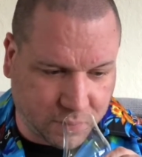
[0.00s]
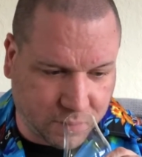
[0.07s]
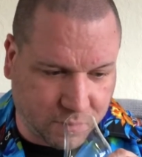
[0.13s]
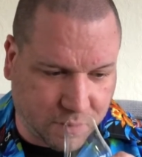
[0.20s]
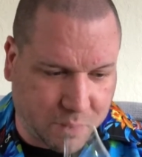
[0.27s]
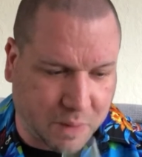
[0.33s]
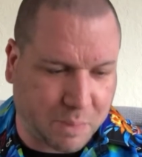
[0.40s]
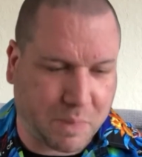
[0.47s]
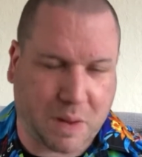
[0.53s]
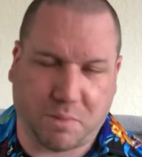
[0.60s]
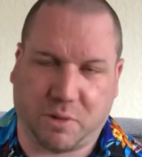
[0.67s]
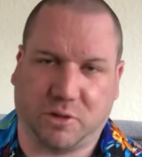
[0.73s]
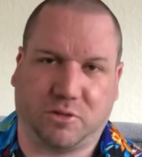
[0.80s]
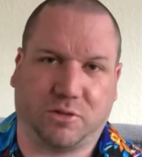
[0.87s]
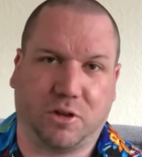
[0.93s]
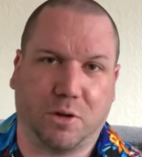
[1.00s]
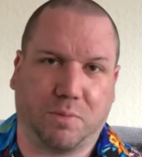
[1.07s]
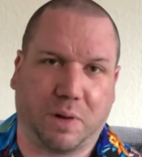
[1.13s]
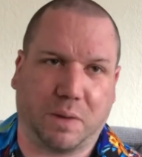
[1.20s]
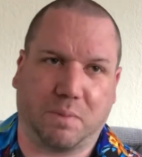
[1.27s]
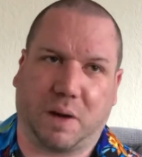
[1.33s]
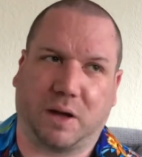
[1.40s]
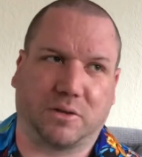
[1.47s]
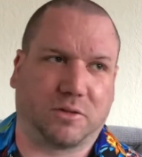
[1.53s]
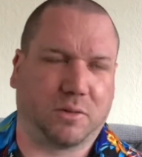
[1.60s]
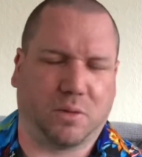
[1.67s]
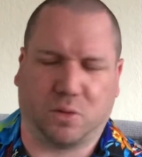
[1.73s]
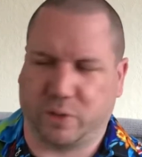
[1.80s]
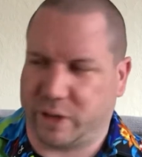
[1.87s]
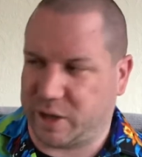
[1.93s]
But my memories do bring back some.
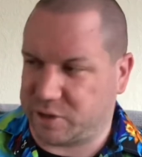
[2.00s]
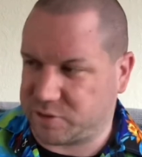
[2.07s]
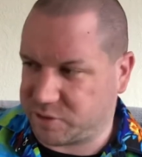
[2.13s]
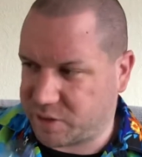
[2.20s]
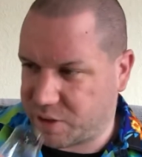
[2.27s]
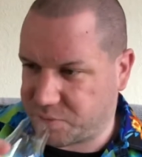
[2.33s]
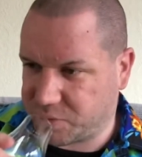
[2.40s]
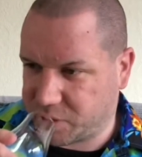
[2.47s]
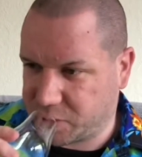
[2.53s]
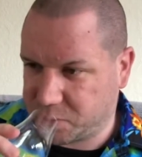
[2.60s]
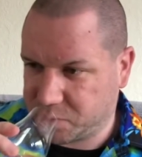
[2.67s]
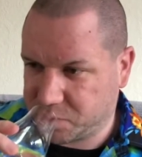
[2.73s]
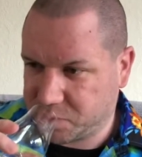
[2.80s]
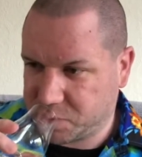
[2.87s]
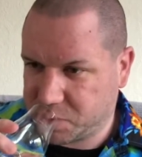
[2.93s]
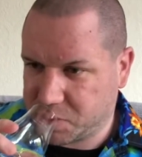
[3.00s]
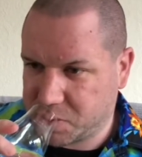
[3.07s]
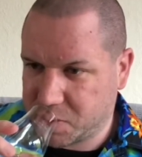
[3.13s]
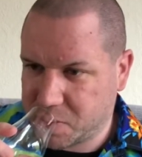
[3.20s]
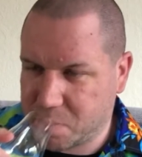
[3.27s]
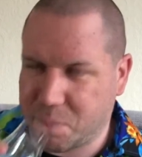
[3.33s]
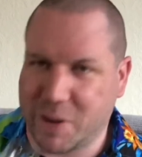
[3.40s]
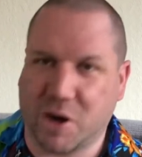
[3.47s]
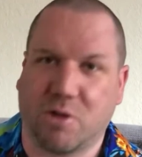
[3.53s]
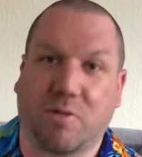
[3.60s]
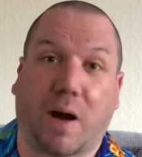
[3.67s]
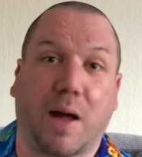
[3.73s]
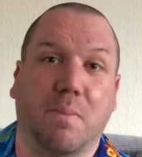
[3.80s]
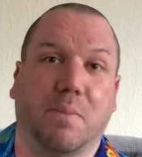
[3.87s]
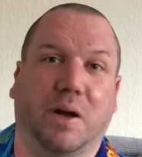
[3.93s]
Oh, yes, definitely. Bit of
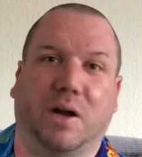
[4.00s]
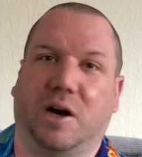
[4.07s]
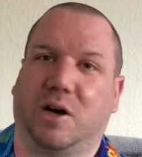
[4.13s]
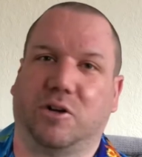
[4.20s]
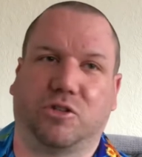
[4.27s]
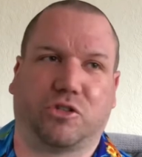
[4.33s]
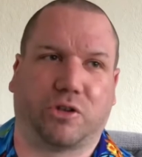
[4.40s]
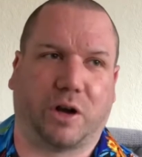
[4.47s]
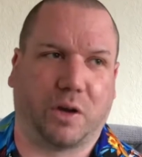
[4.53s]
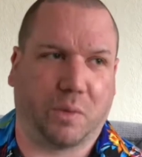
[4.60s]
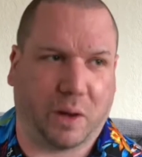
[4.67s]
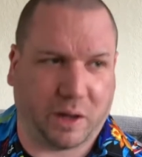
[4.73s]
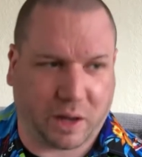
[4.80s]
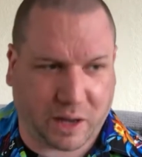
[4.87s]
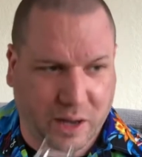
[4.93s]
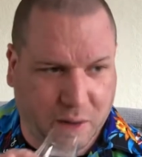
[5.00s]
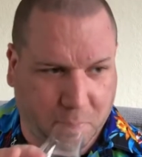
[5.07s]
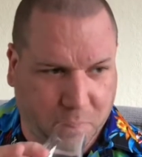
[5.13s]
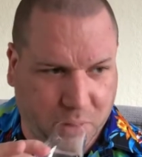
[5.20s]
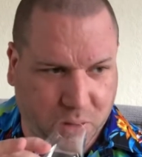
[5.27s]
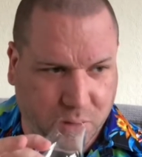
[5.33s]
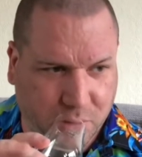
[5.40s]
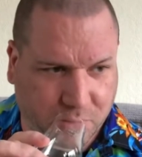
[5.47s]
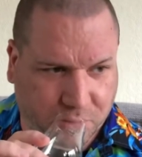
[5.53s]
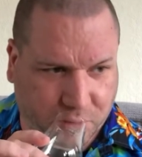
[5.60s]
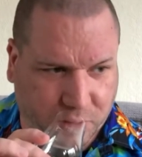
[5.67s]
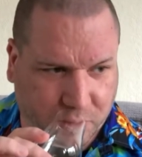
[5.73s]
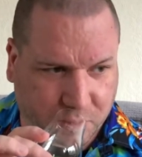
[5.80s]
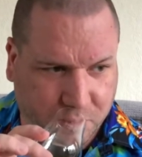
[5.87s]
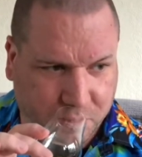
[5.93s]
ripe banana straight away. You get a
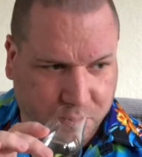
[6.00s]
beautiful